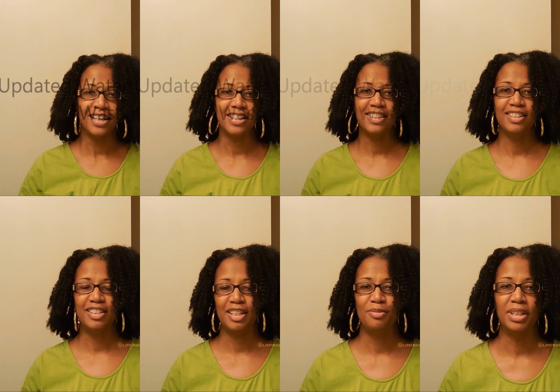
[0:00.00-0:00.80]
this is
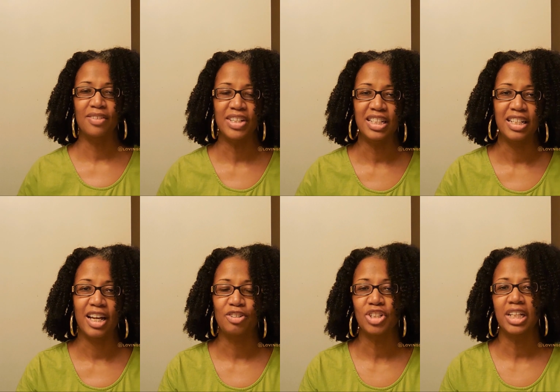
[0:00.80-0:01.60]
Dee with Loving Dee
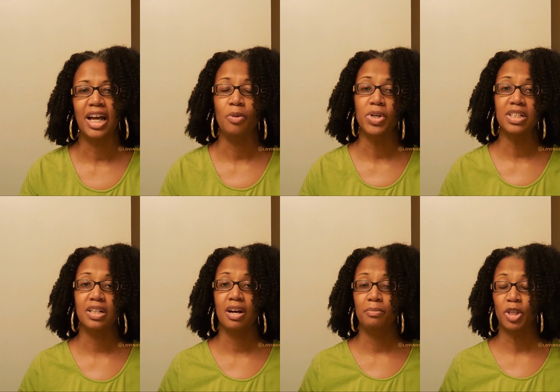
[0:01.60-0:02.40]
Naturally. I wanted to
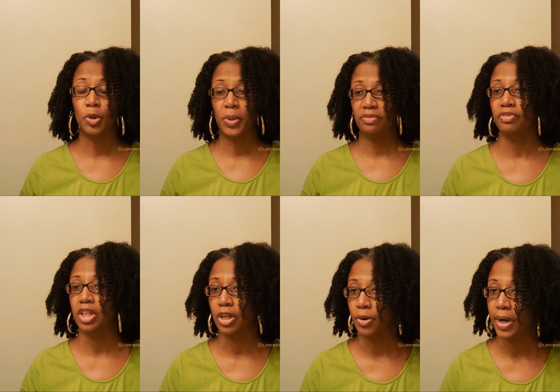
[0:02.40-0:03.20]
comment a quick
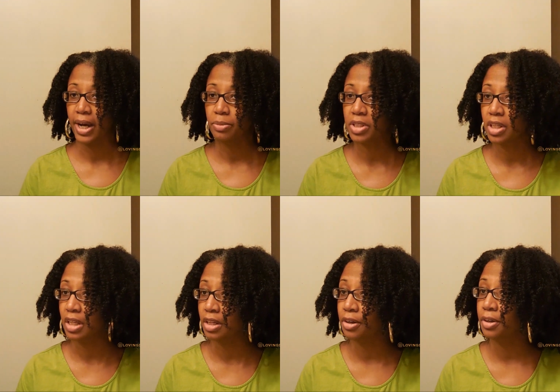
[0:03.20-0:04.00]
video. I was
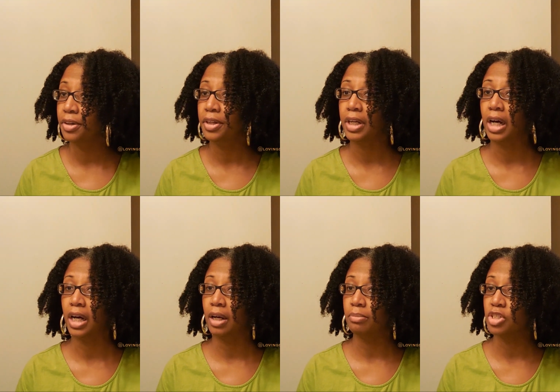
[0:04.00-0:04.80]
here
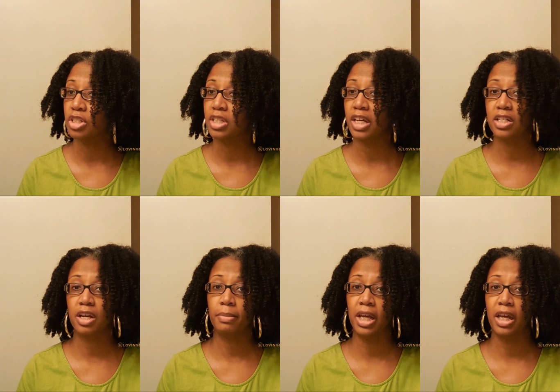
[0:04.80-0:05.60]
um, just taking
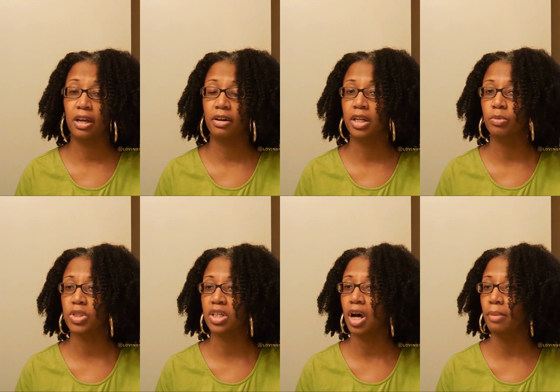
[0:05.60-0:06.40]
down my hair and it
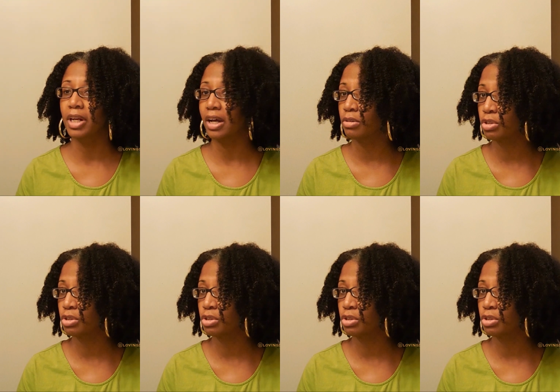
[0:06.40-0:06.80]
was coming out